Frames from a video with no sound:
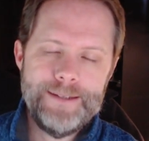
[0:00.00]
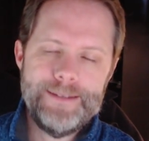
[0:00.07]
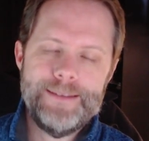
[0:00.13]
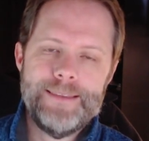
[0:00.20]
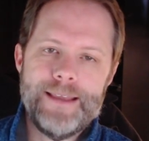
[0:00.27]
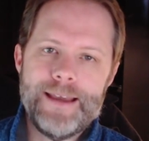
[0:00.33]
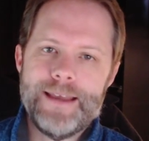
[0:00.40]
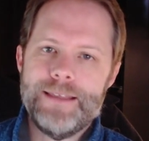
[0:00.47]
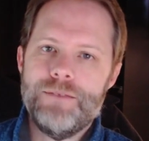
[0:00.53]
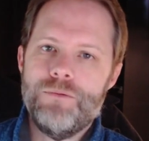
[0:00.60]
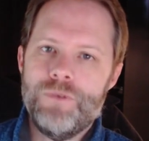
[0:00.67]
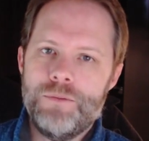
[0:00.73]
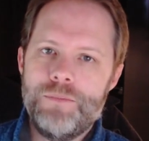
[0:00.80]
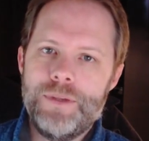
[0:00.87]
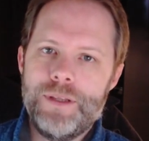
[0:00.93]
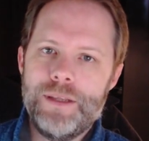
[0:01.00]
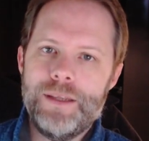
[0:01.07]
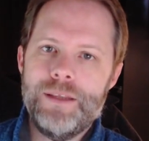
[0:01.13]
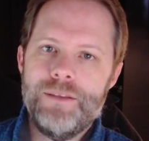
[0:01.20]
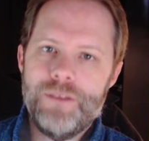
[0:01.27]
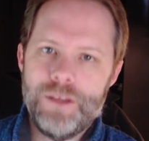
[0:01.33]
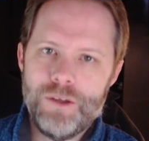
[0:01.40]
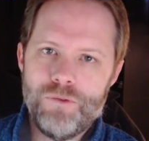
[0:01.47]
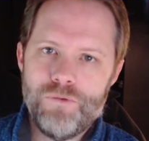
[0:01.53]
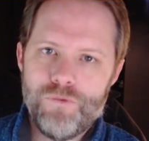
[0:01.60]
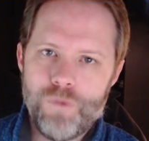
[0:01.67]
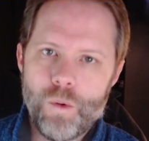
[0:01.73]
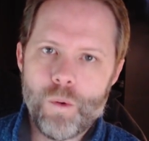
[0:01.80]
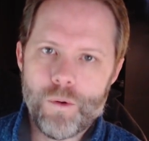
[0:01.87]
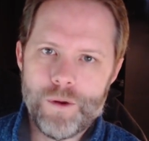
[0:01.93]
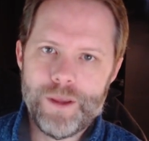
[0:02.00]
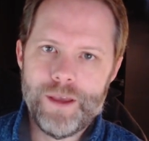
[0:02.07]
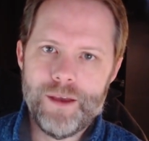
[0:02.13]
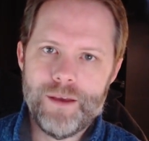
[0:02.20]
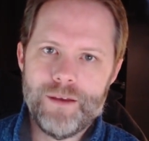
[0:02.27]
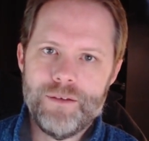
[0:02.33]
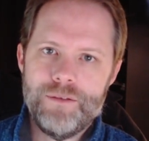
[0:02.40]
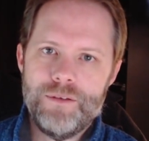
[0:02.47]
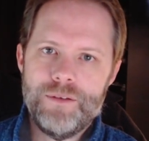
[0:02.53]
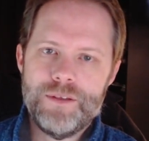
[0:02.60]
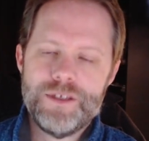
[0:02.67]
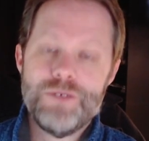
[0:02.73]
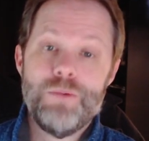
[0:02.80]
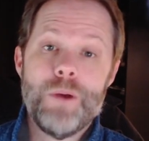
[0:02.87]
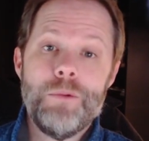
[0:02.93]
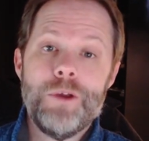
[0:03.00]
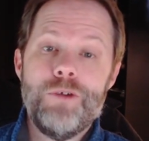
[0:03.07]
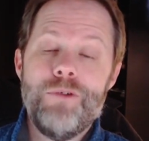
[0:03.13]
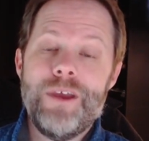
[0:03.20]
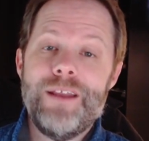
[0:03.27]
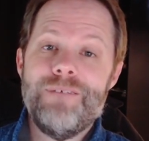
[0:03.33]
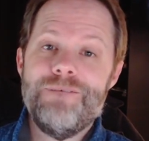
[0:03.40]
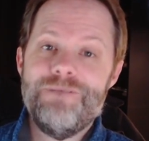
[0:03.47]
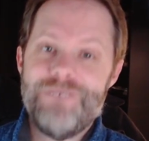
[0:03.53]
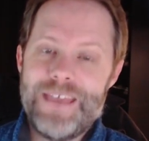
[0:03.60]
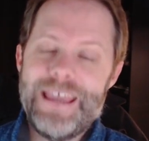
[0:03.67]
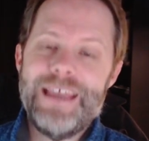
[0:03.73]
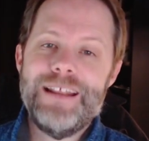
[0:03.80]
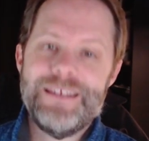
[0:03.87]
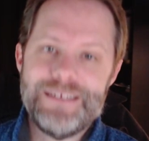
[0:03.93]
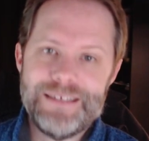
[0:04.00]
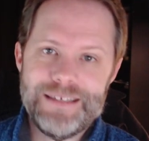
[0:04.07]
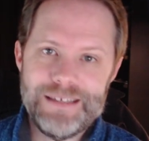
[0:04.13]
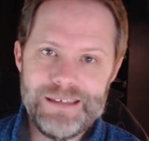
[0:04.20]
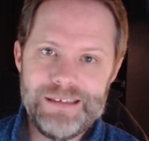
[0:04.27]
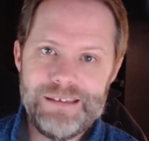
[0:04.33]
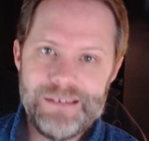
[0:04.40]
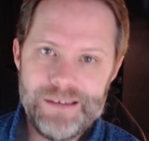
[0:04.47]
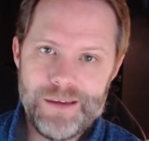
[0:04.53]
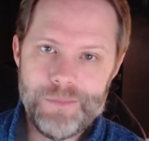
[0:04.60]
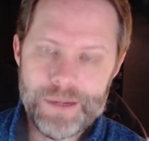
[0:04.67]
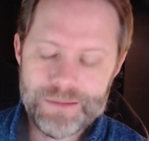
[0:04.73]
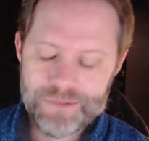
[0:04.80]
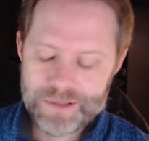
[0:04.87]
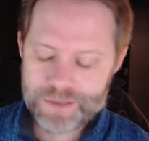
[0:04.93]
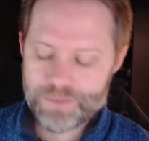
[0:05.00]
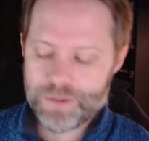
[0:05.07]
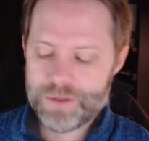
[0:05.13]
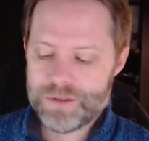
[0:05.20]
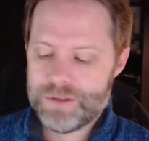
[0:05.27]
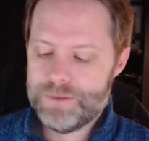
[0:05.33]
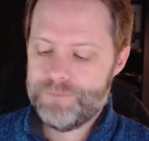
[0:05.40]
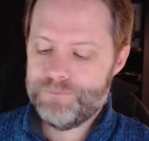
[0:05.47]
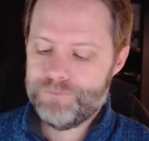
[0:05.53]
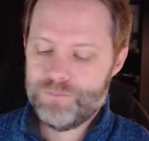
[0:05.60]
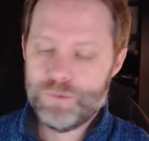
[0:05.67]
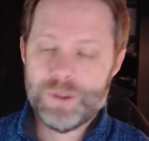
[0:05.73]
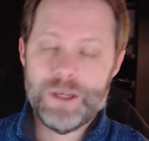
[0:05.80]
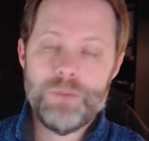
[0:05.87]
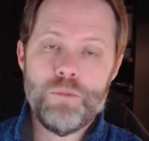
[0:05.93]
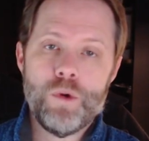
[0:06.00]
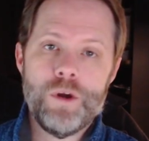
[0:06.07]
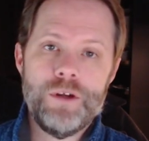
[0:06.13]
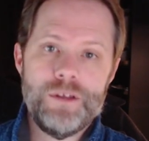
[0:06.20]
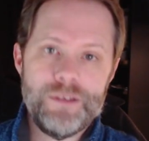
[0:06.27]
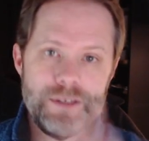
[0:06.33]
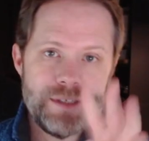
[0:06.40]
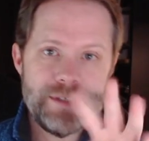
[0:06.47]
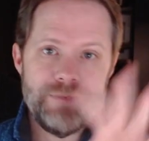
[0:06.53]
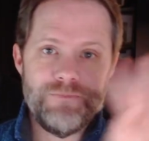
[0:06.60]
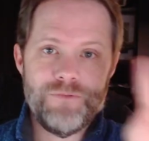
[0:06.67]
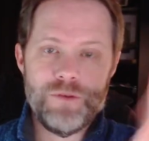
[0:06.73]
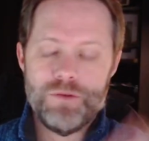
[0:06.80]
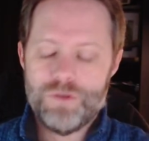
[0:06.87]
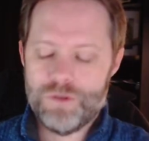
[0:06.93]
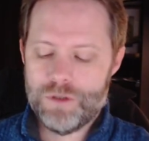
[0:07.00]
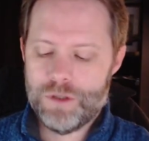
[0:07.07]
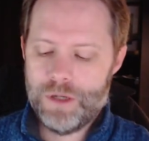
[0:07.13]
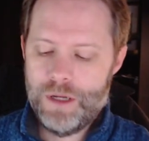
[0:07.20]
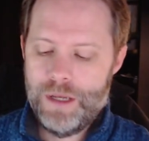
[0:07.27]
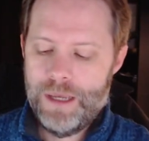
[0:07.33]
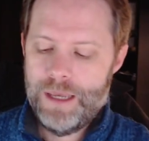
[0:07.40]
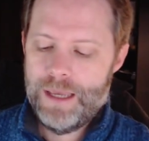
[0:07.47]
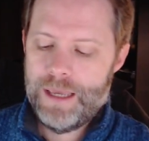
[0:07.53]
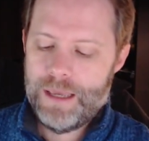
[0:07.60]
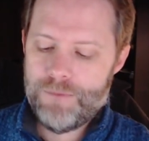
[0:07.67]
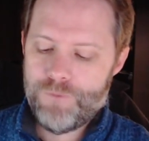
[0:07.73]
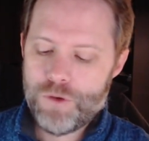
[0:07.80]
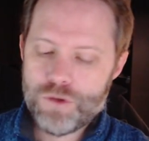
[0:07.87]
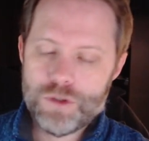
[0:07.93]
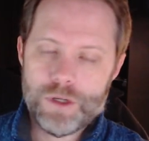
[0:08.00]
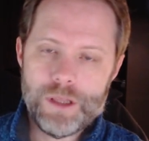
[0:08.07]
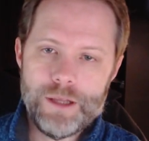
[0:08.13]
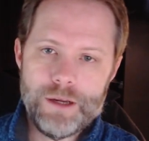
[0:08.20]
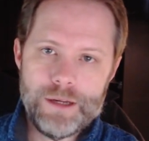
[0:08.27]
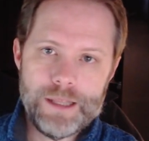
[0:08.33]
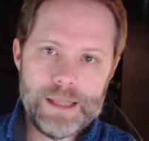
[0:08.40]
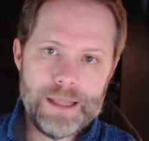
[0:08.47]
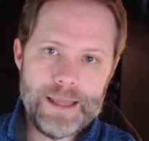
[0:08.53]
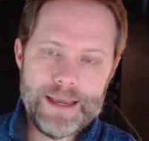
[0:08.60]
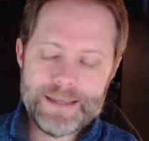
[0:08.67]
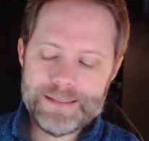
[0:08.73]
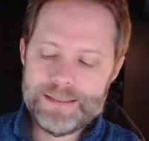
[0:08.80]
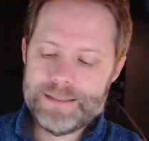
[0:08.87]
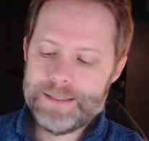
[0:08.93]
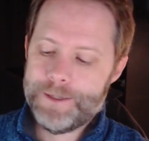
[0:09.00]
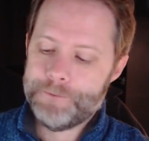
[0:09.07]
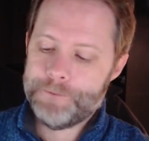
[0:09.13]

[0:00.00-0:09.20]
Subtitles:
That would be the euphoria. This is where we create a fantasy about this person. And we'll get more into this in future clarity classes here.